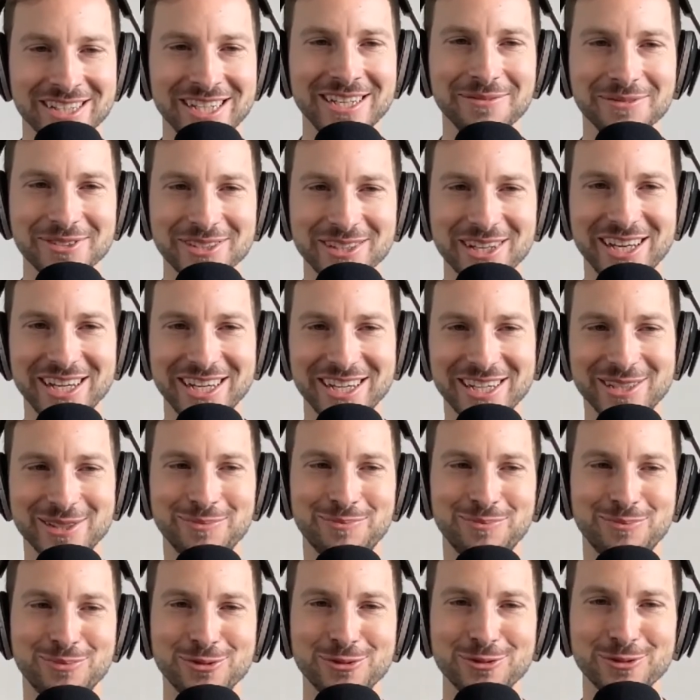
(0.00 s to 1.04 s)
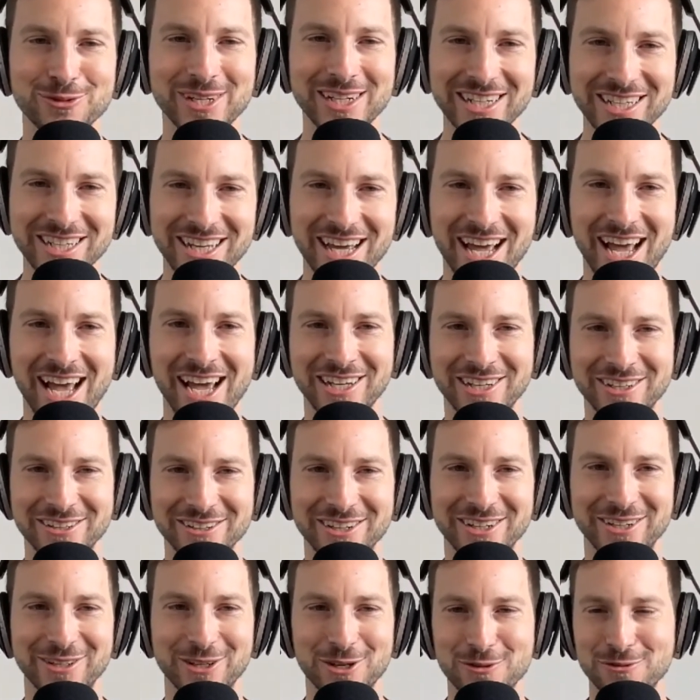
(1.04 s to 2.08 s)
like it's pretty accurate
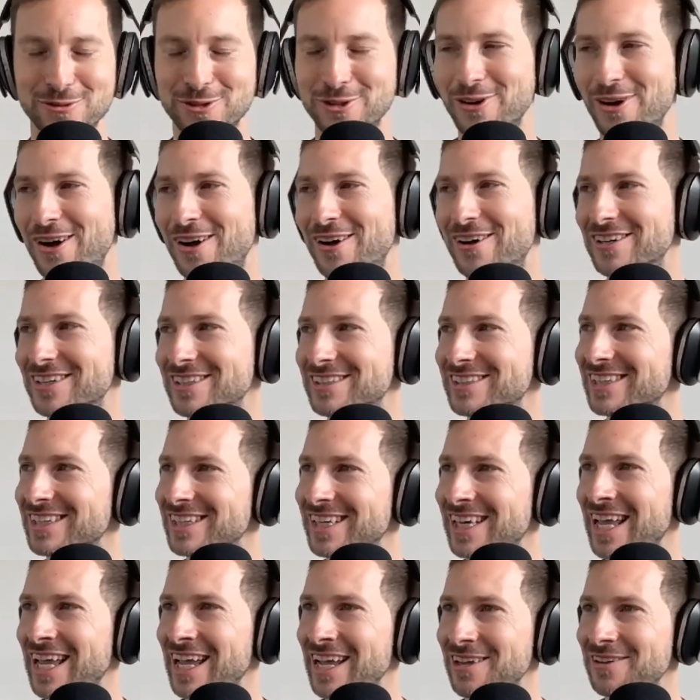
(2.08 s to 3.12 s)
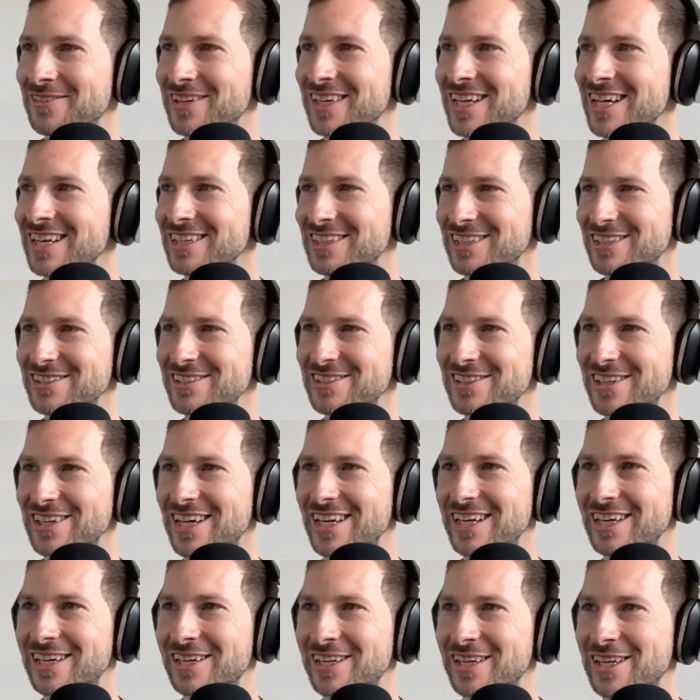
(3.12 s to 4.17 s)
overall. It can't, just
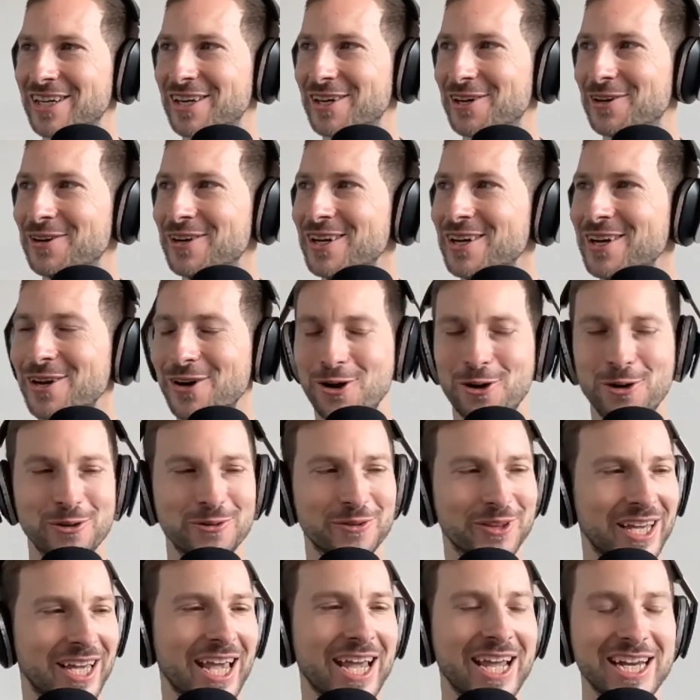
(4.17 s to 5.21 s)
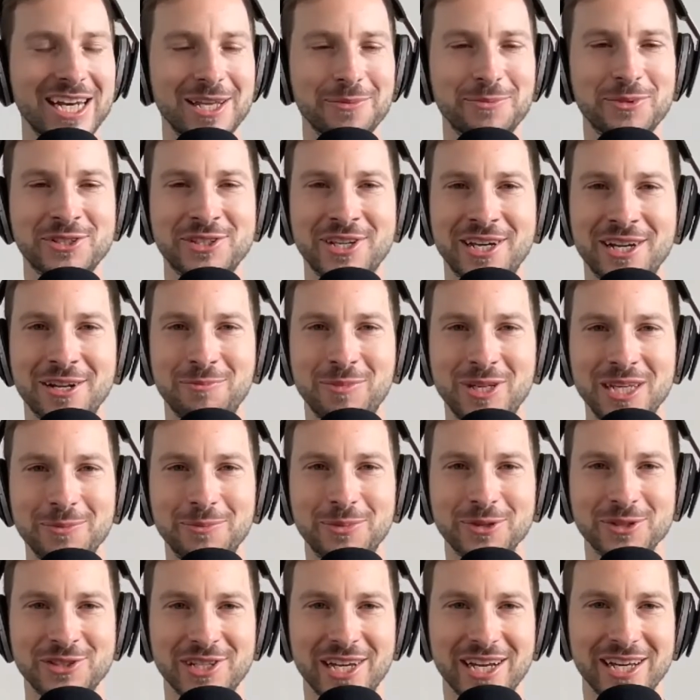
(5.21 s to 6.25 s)
like, like 80% of people
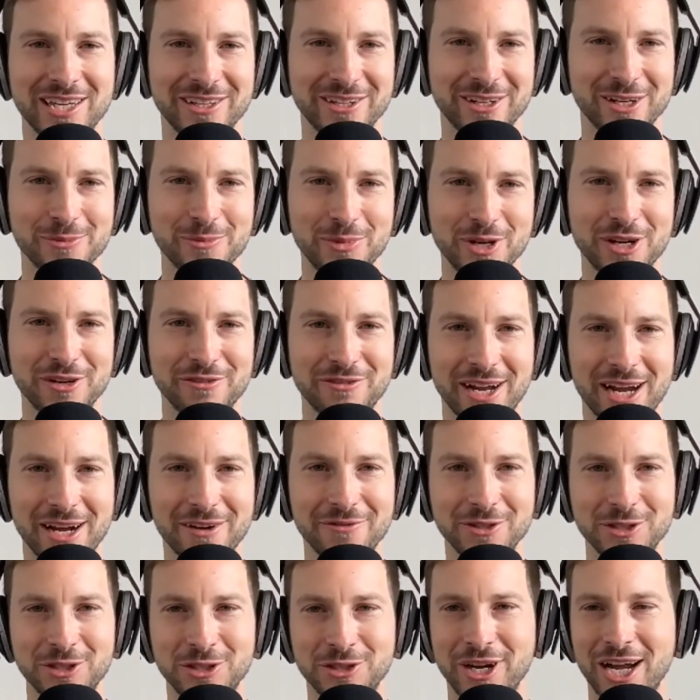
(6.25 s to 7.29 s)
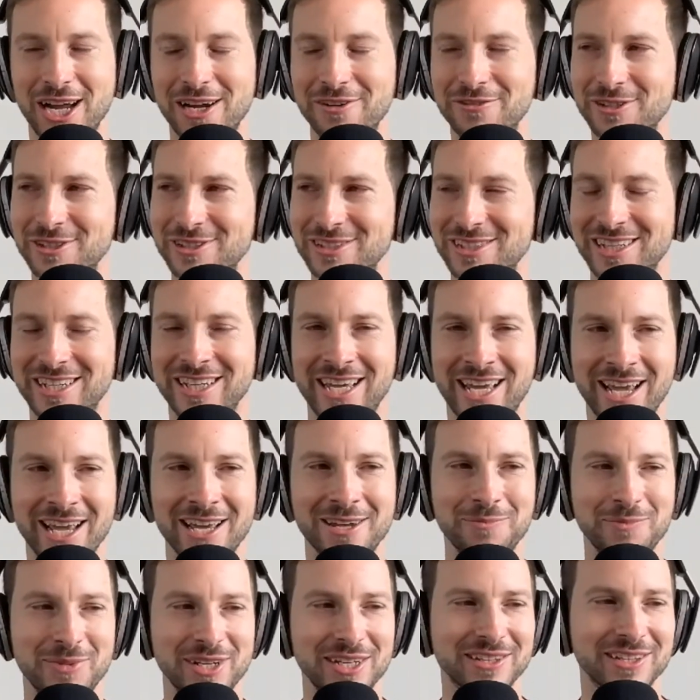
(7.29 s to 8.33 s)
say they're above average drivers. It can't
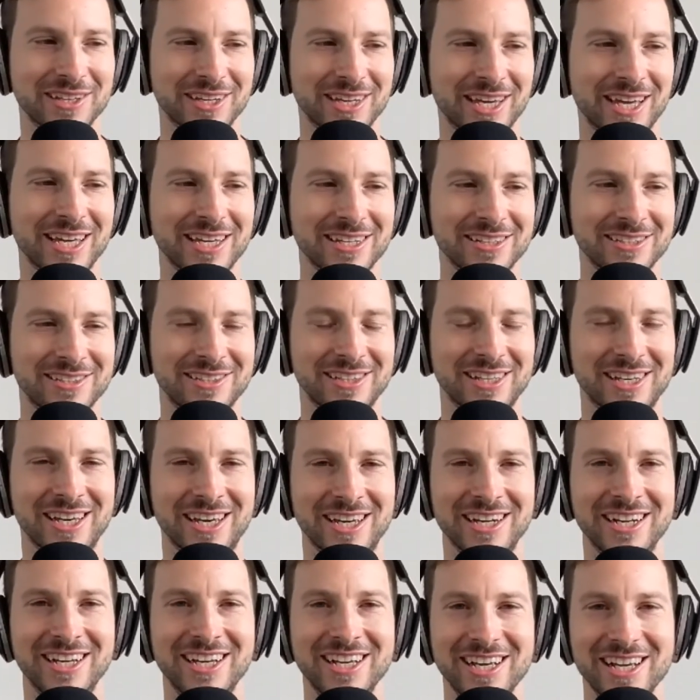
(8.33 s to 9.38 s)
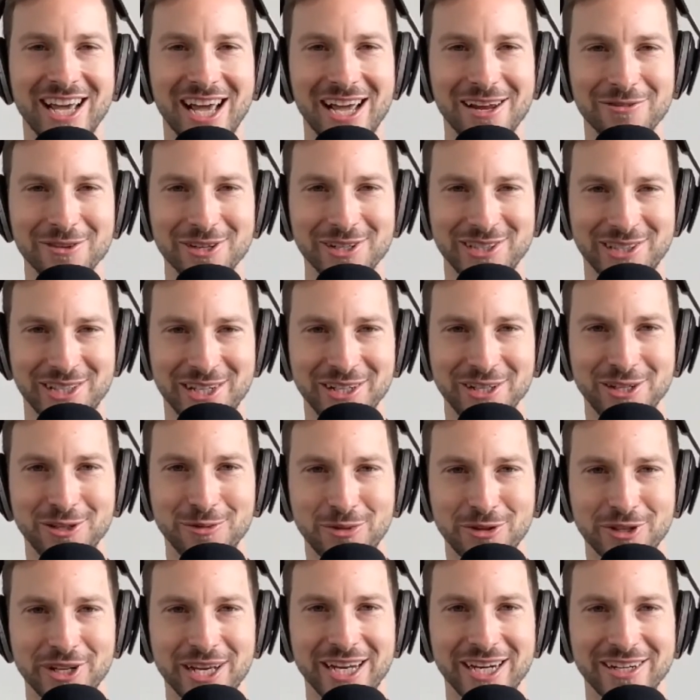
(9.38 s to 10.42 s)
be the case that every single
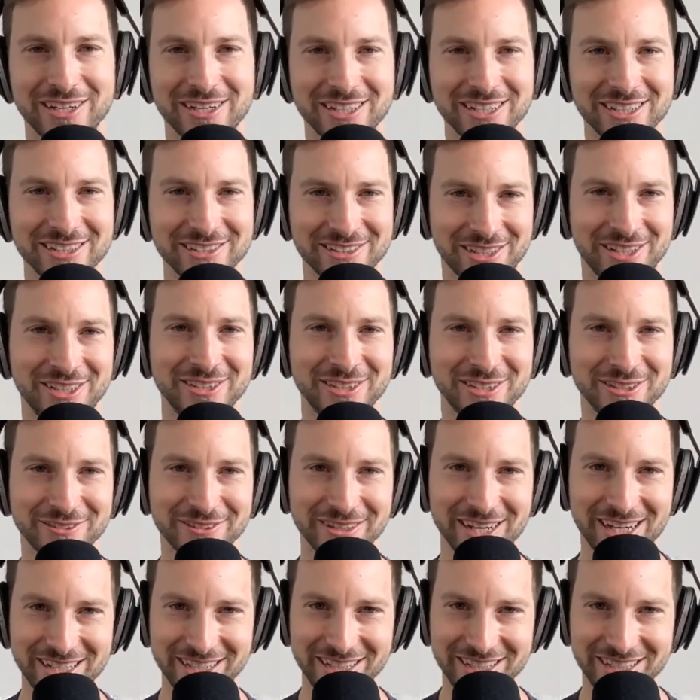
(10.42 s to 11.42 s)
player is underrated.